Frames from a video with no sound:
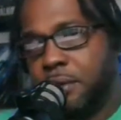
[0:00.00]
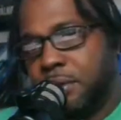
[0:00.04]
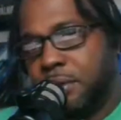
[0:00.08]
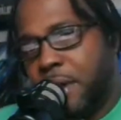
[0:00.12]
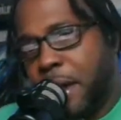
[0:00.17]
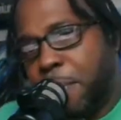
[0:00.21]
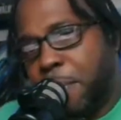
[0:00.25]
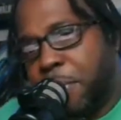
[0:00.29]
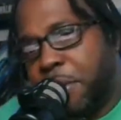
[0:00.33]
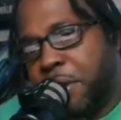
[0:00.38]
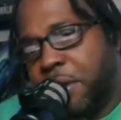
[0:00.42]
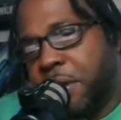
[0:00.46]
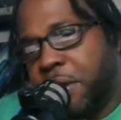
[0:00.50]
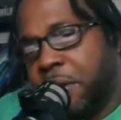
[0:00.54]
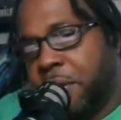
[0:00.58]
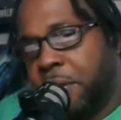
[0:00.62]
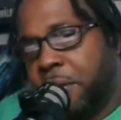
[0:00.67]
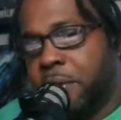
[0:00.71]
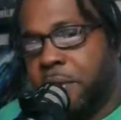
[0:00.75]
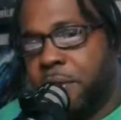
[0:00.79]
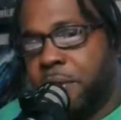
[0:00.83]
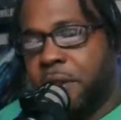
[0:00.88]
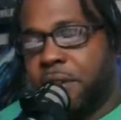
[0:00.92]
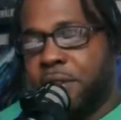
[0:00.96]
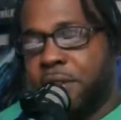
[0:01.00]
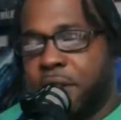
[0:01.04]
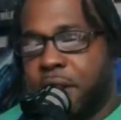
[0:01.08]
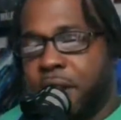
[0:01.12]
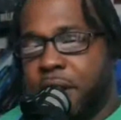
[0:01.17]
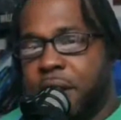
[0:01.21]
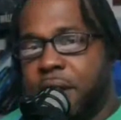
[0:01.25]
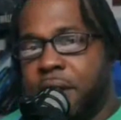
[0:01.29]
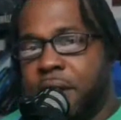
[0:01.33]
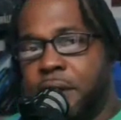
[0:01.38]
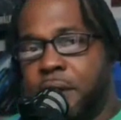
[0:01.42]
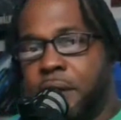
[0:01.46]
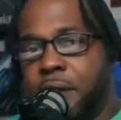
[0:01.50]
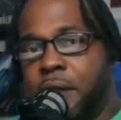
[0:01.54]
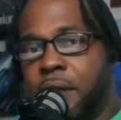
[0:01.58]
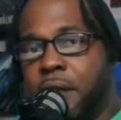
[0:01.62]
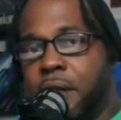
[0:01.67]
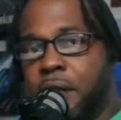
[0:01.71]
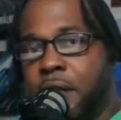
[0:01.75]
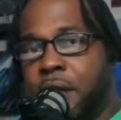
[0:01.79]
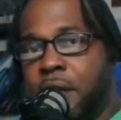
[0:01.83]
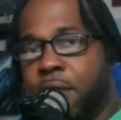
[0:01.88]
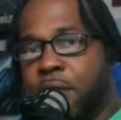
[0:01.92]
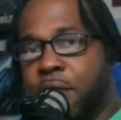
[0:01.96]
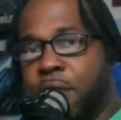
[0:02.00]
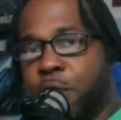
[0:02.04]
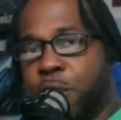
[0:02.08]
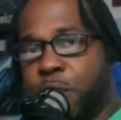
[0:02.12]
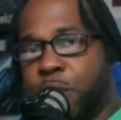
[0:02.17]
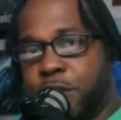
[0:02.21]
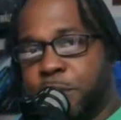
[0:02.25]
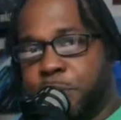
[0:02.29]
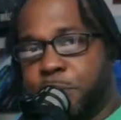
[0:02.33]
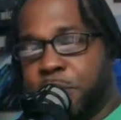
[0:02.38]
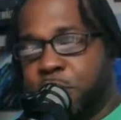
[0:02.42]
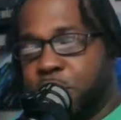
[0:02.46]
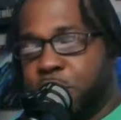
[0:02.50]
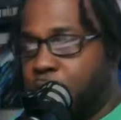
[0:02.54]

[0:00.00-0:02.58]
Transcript: time of the year, they say, for Christmas.